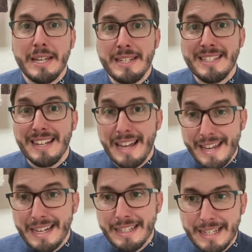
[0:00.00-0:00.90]
and it's
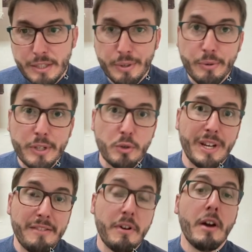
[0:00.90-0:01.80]
likely that you are going to
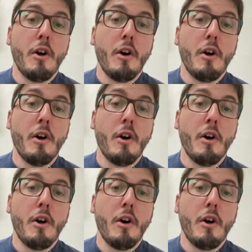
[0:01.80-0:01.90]
have